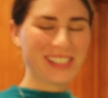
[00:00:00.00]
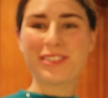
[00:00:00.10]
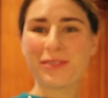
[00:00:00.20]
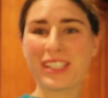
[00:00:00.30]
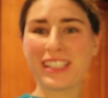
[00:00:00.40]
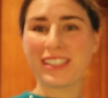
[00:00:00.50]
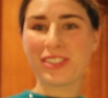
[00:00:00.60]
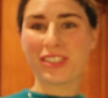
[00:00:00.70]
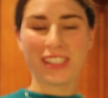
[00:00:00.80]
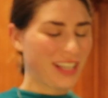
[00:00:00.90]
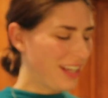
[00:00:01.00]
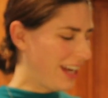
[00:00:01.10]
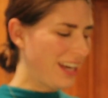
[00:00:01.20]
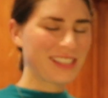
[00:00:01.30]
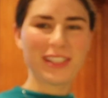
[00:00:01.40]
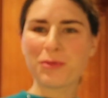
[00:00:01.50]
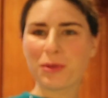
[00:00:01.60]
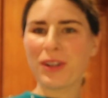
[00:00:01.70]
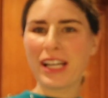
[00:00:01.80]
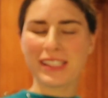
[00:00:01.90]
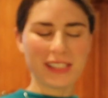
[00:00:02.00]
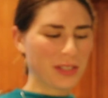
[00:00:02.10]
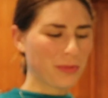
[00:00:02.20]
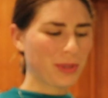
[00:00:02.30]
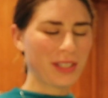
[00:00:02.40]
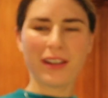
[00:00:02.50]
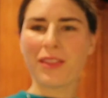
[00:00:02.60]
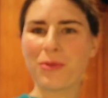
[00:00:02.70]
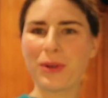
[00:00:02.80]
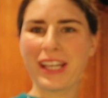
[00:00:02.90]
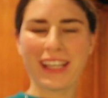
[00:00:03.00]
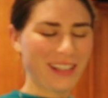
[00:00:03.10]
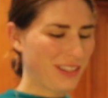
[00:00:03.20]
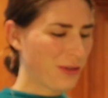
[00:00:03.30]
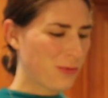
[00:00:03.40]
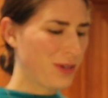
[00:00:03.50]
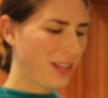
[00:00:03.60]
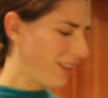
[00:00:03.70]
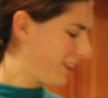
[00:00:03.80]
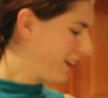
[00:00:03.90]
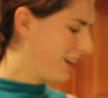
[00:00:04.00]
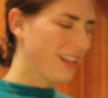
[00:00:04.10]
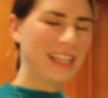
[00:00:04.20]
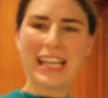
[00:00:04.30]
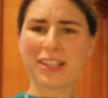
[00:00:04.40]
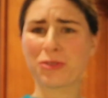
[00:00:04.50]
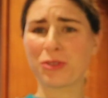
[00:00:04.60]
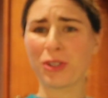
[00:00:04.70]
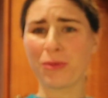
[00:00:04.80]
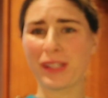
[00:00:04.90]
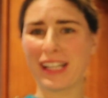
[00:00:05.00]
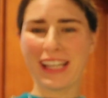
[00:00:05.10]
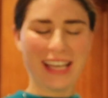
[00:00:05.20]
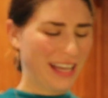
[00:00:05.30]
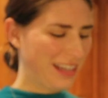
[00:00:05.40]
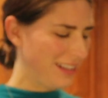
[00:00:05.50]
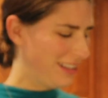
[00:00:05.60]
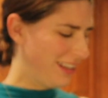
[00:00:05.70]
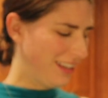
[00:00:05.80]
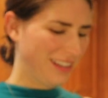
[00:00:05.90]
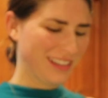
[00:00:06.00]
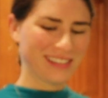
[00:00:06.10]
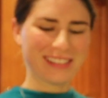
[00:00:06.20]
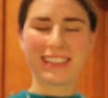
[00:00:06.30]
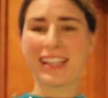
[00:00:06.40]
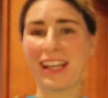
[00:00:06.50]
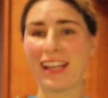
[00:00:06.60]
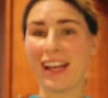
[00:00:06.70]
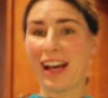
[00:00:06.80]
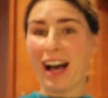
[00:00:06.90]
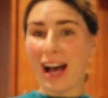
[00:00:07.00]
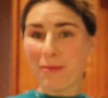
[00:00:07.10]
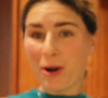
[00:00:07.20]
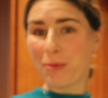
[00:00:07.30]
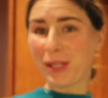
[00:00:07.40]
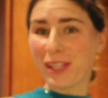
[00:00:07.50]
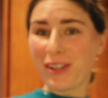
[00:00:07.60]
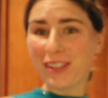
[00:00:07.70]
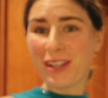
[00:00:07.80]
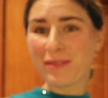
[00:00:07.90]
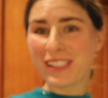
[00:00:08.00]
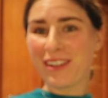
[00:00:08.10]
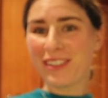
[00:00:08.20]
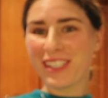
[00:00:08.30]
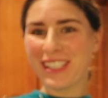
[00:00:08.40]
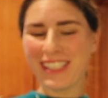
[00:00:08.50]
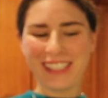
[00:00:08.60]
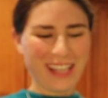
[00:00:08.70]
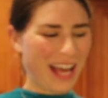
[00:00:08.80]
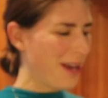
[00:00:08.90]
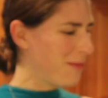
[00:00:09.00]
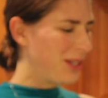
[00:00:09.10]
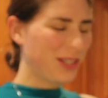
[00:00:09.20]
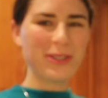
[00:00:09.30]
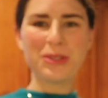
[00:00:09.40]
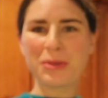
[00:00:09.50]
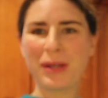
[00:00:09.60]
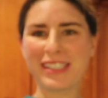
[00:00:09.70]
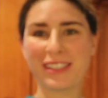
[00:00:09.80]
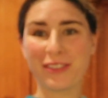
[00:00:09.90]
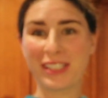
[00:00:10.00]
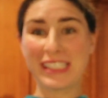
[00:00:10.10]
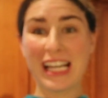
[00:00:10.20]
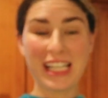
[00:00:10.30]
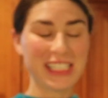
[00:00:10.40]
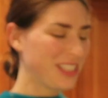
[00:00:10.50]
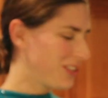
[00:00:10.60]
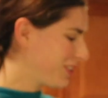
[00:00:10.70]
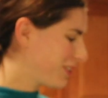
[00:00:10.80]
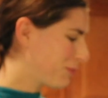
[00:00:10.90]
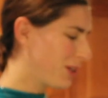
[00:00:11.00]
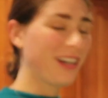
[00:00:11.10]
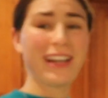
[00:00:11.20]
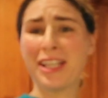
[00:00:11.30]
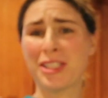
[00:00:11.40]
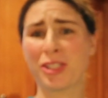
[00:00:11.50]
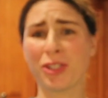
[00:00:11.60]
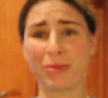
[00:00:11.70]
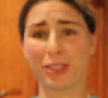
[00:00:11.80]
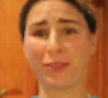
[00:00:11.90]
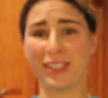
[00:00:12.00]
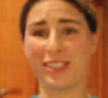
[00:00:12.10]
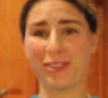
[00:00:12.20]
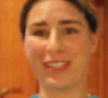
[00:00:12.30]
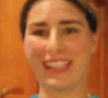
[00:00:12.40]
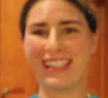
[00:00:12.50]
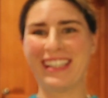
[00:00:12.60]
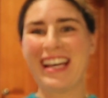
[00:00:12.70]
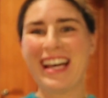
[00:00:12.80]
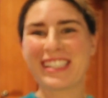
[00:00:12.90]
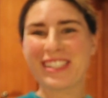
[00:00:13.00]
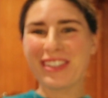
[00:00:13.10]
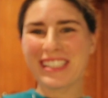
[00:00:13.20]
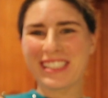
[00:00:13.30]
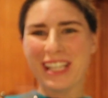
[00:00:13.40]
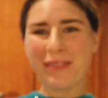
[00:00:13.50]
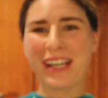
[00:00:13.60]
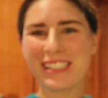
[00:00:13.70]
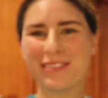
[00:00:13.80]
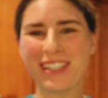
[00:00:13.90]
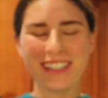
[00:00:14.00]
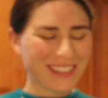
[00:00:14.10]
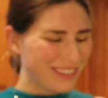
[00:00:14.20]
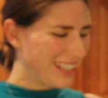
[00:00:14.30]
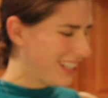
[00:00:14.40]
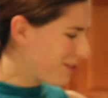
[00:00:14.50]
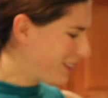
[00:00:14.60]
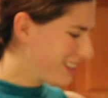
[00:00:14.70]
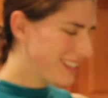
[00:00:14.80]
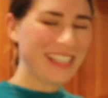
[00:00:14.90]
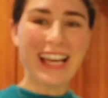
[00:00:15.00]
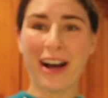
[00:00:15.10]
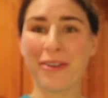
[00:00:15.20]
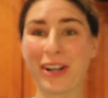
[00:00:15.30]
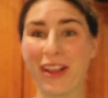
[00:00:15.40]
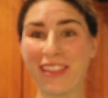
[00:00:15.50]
just finished. I had to improvise a little bit on the way with the extra soap that I had, and I'm hoping it all comes out good. I made a huge mess. I've got a ton of dishes, but I had so much fun doing it. So let's check back tomorrow. I can't wait to see how it all